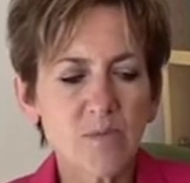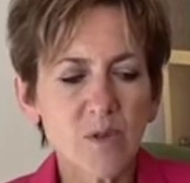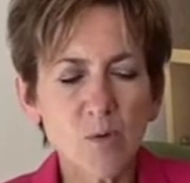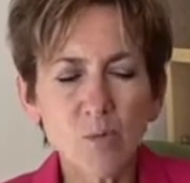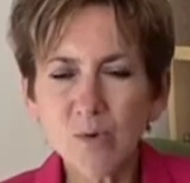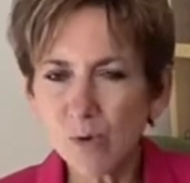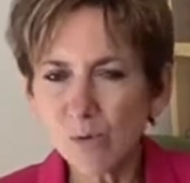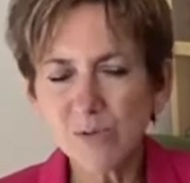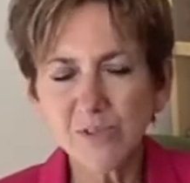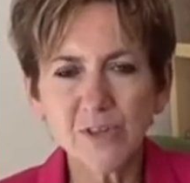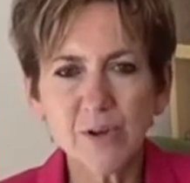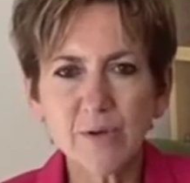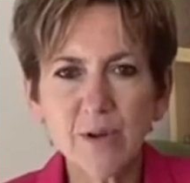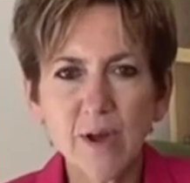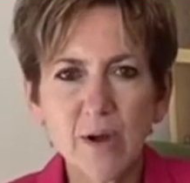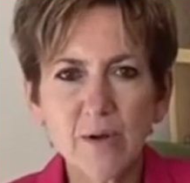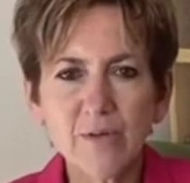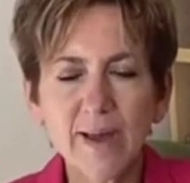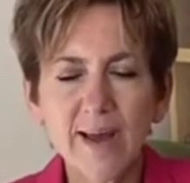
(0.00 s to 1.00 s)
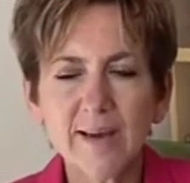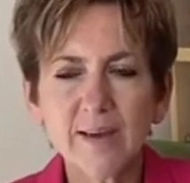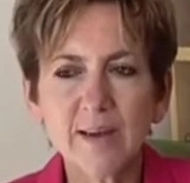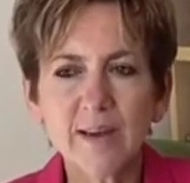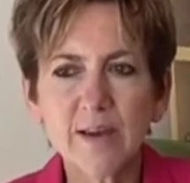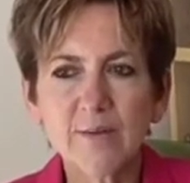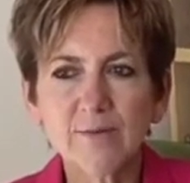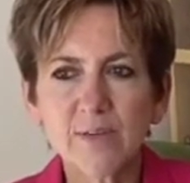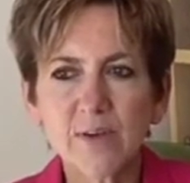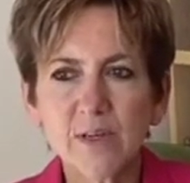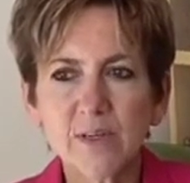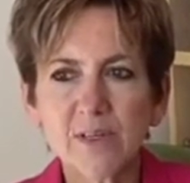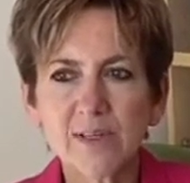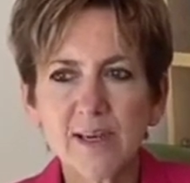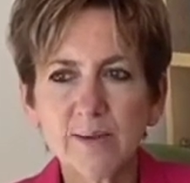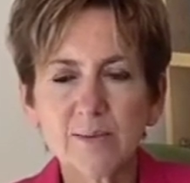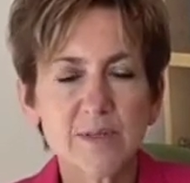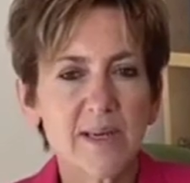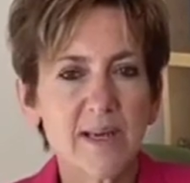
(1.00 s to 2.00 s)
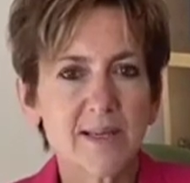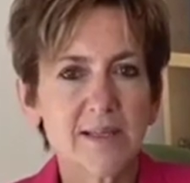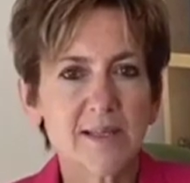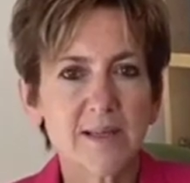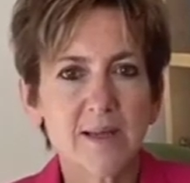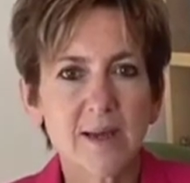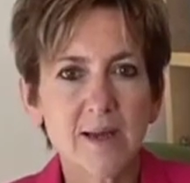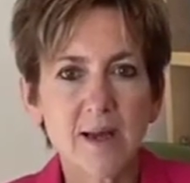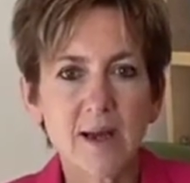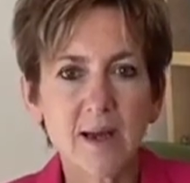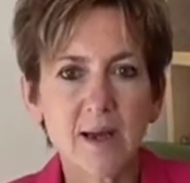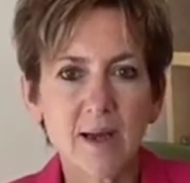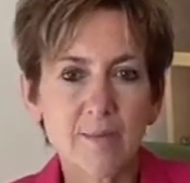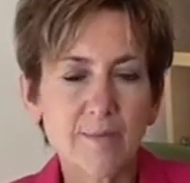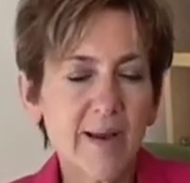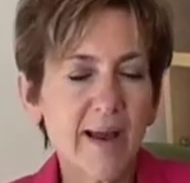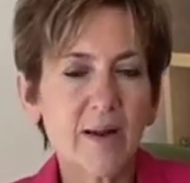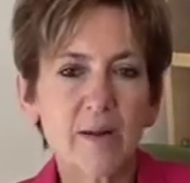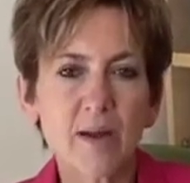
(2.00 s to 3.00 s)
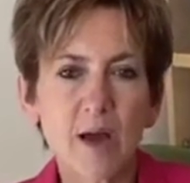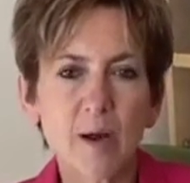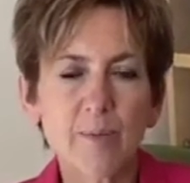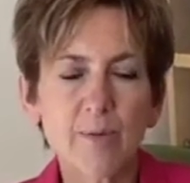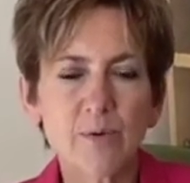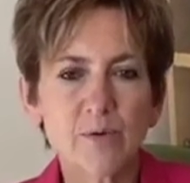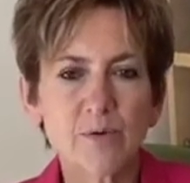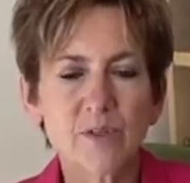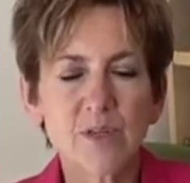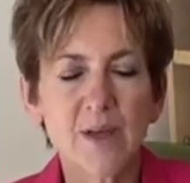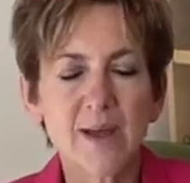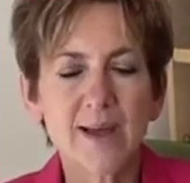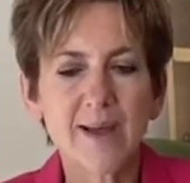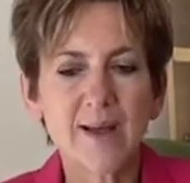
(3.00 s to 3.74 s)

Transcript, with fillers: We also know that for same-sex male couples,